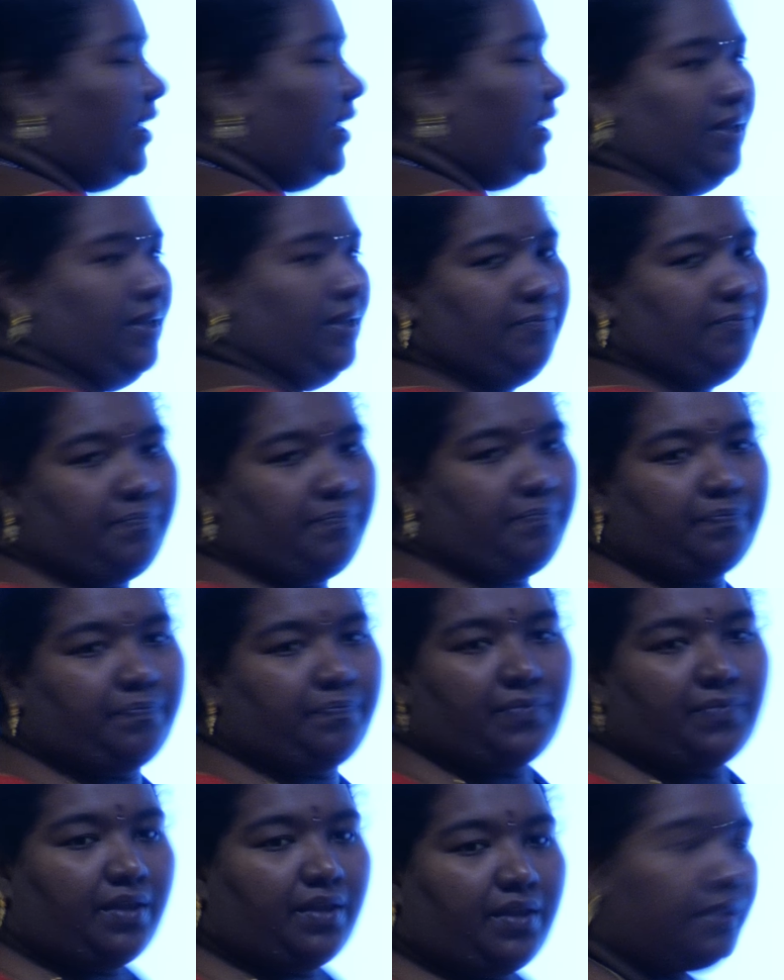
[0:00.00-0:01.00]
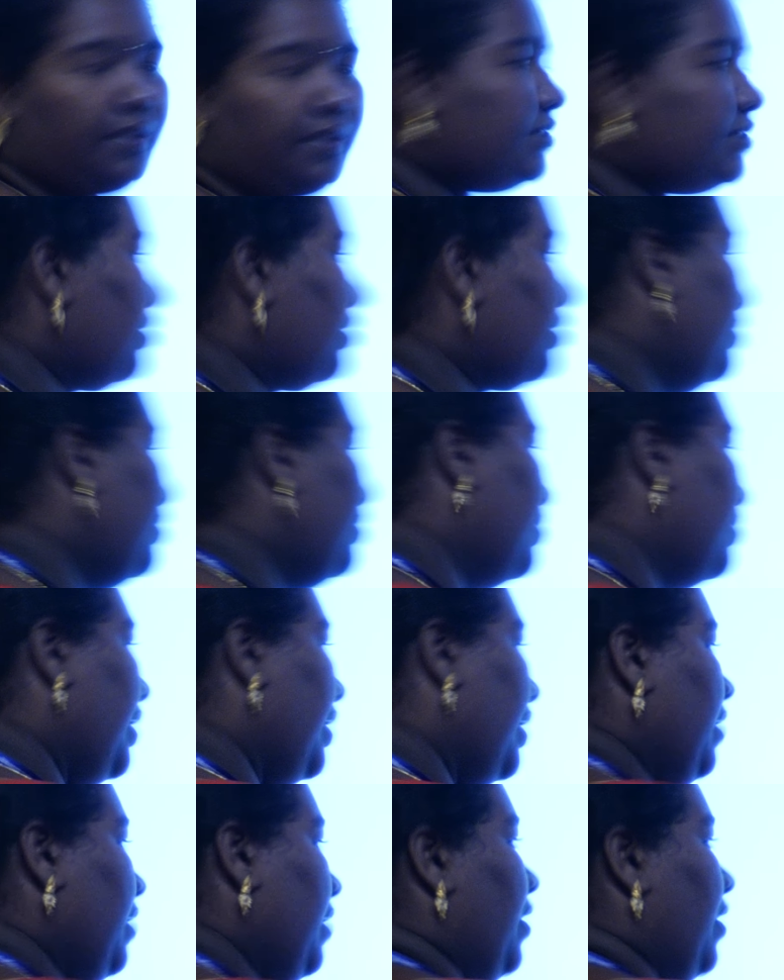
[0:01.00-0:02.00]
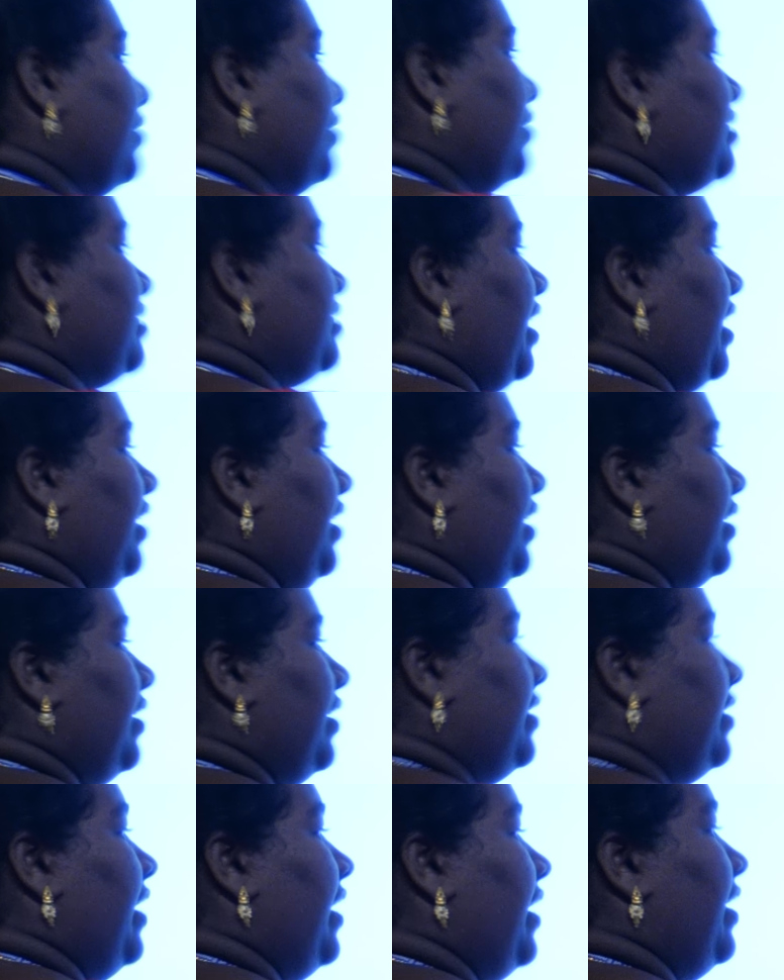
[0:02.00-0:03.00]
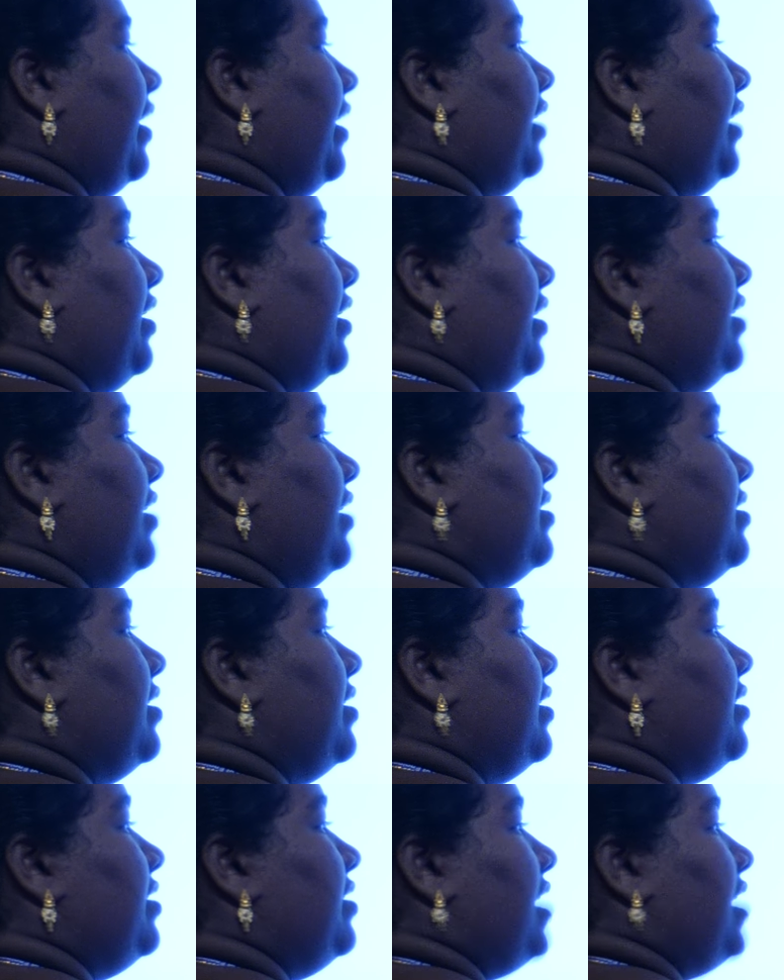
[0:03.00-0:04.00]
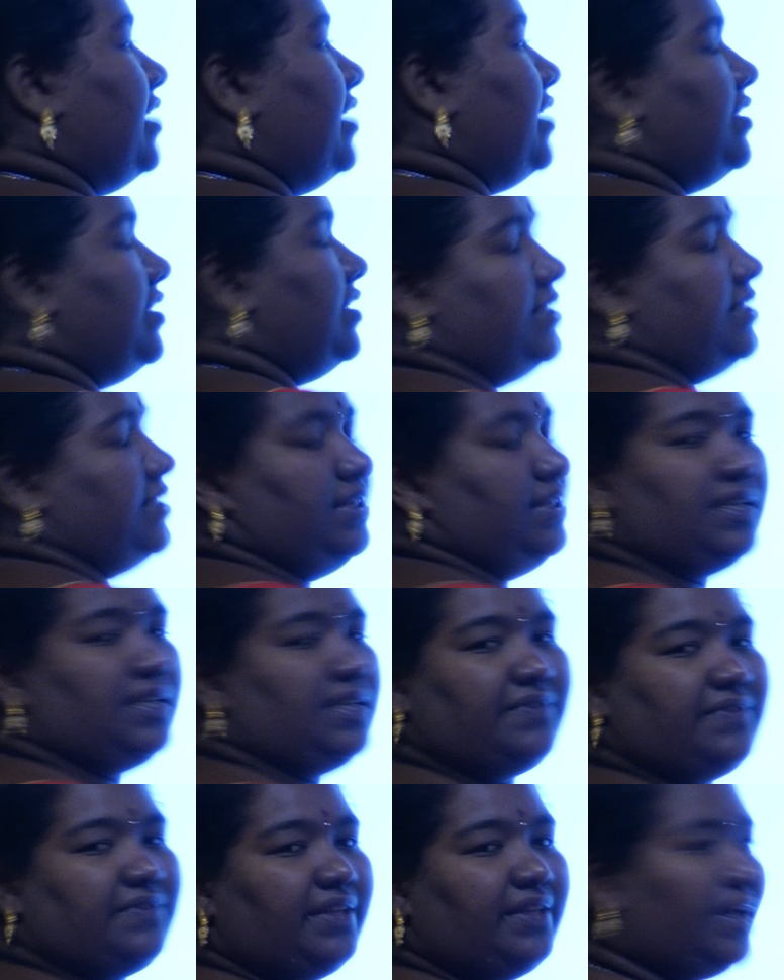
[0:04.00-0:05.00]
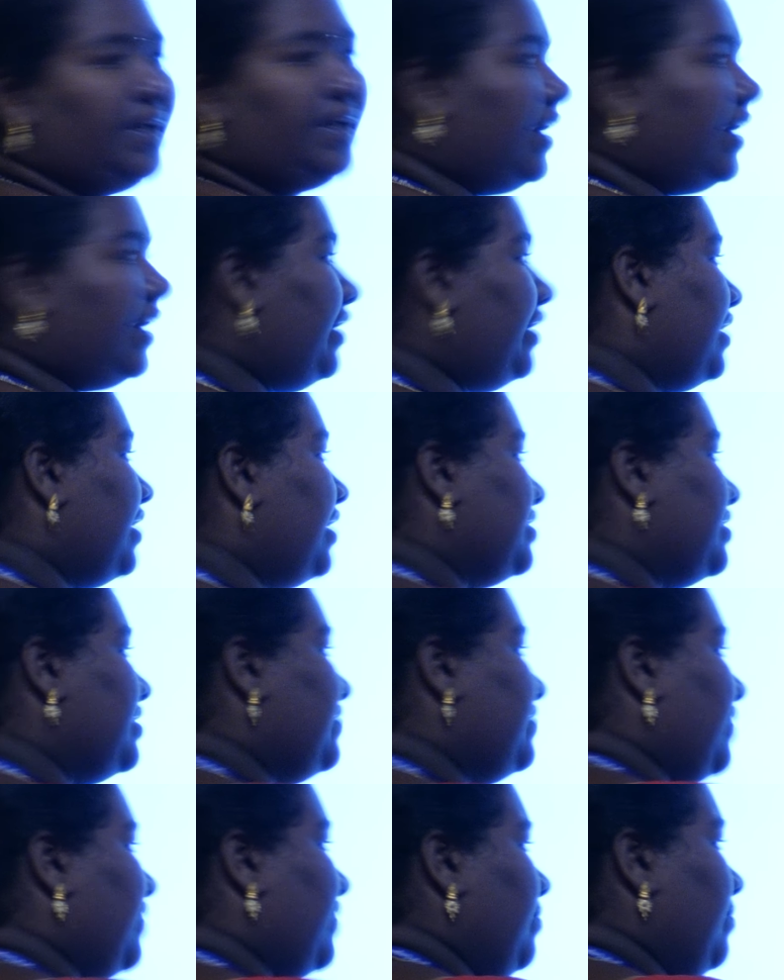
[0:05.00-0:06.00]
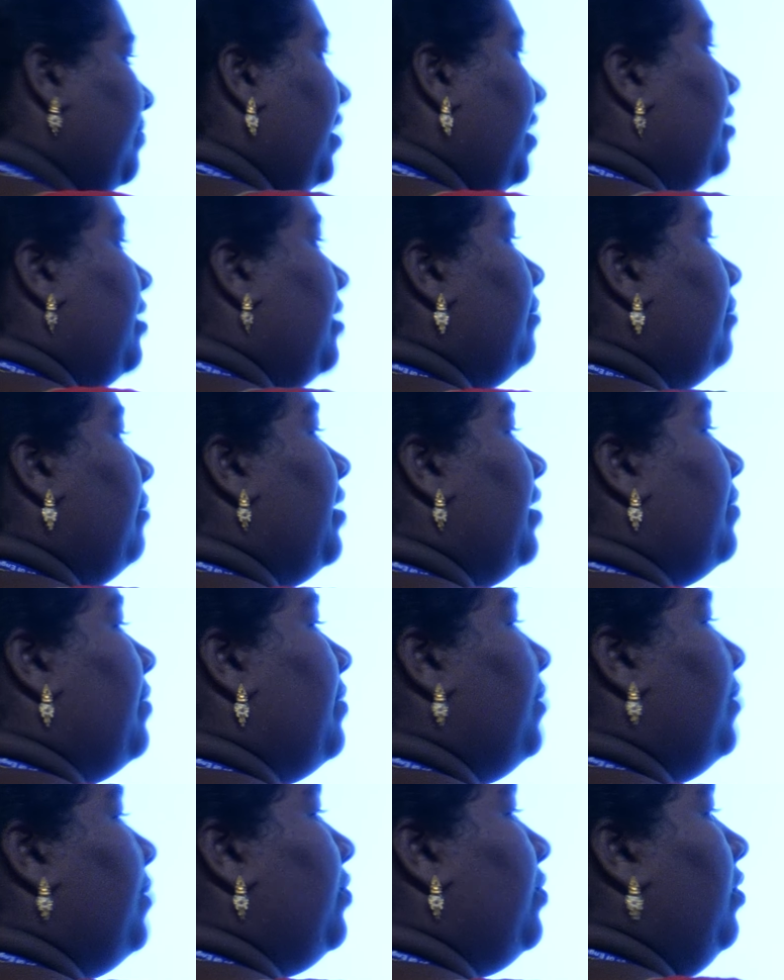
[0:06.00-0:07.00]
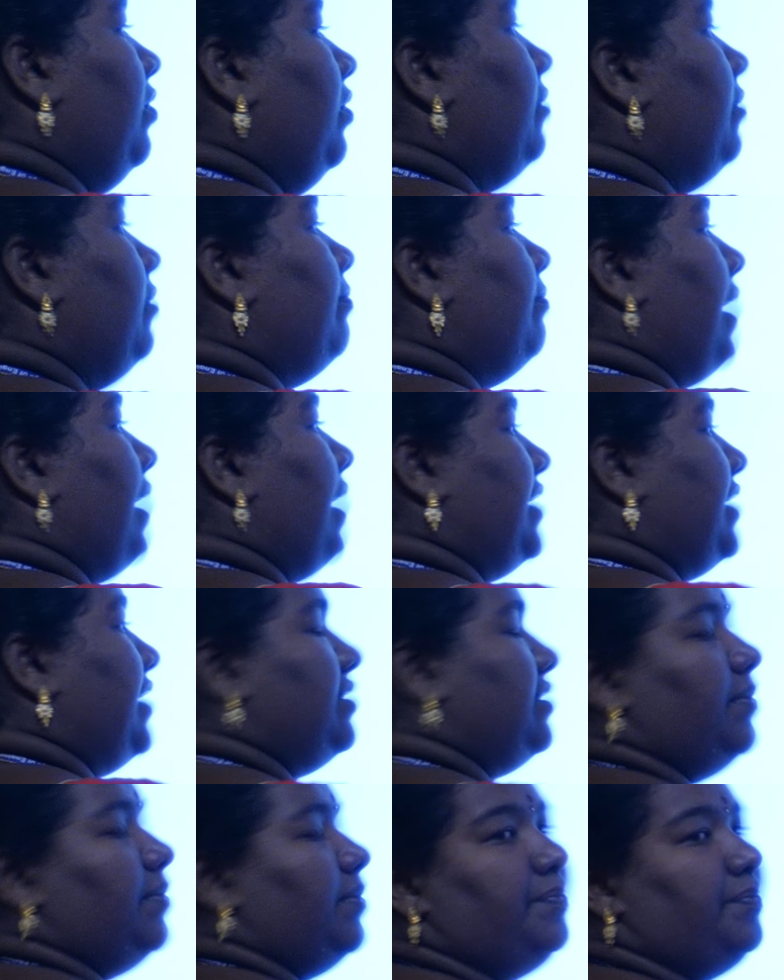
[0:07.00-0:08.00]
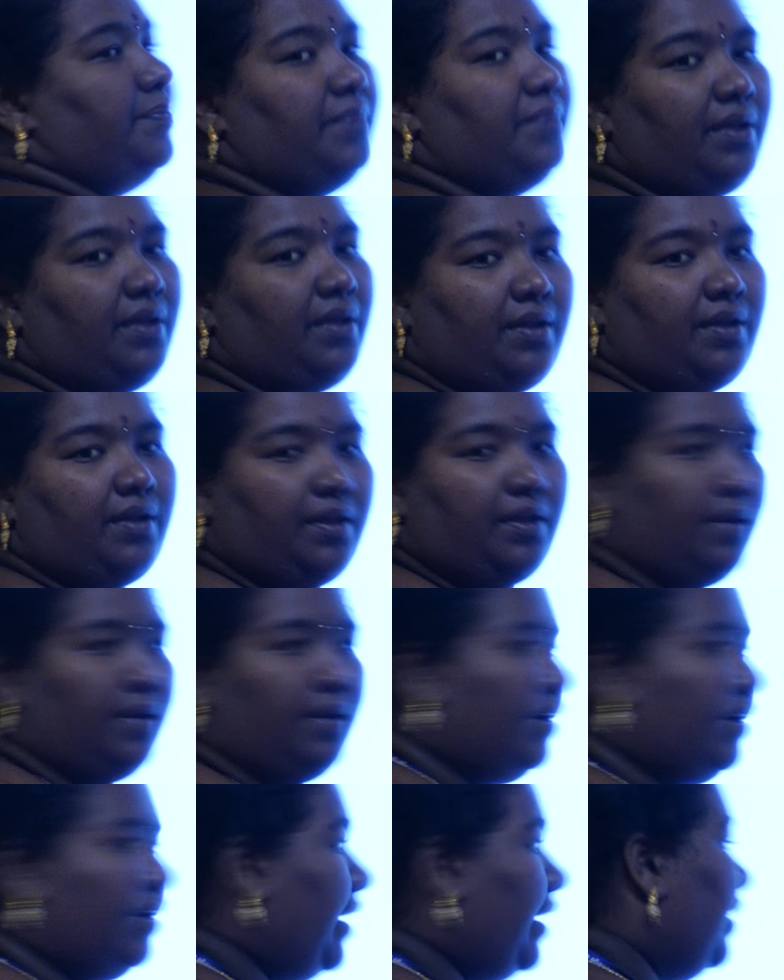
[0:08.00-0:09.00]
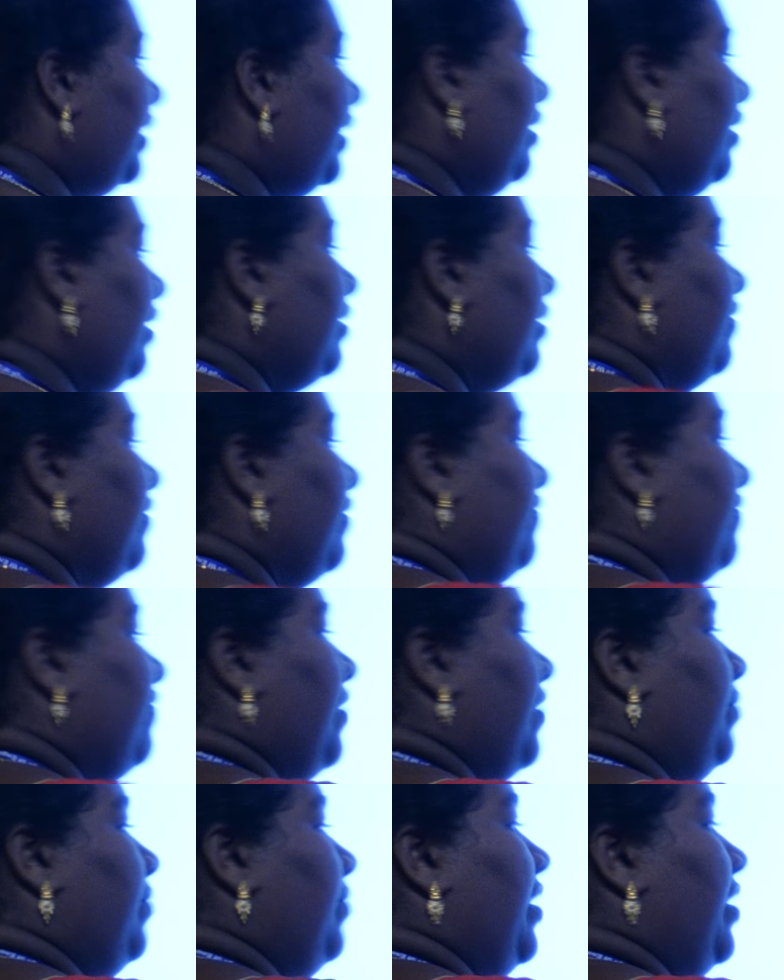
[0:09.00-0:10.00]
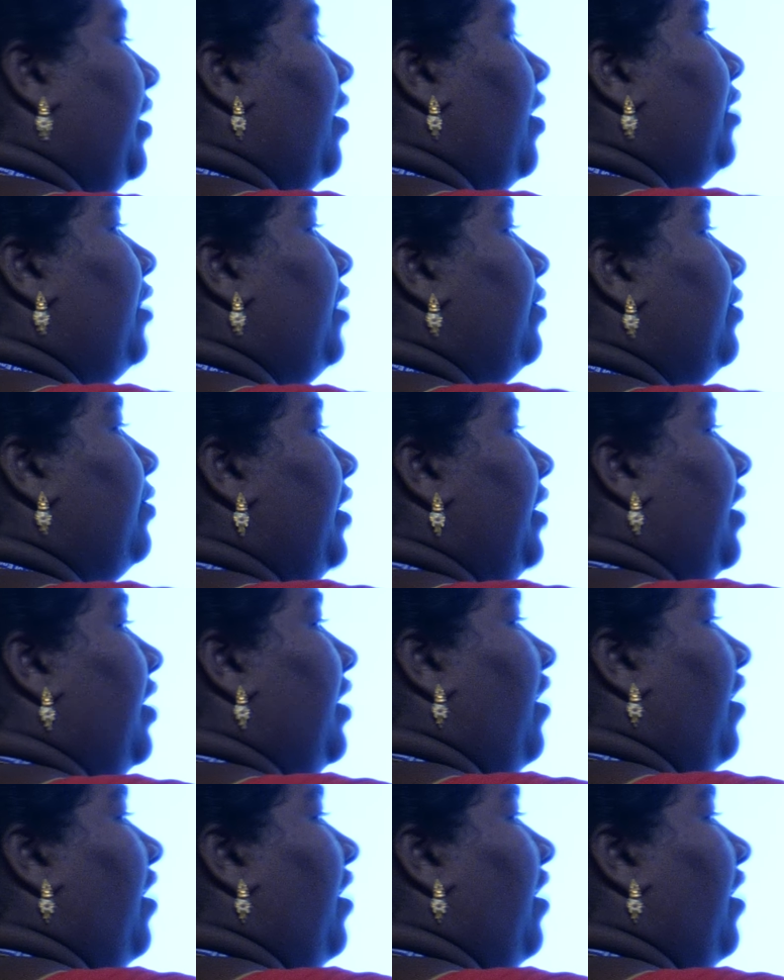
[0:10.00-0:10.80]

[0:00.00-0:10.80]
T. So during on state, the inductor is charges. That's why the current rises from minimum to maximum. Later, from T on to T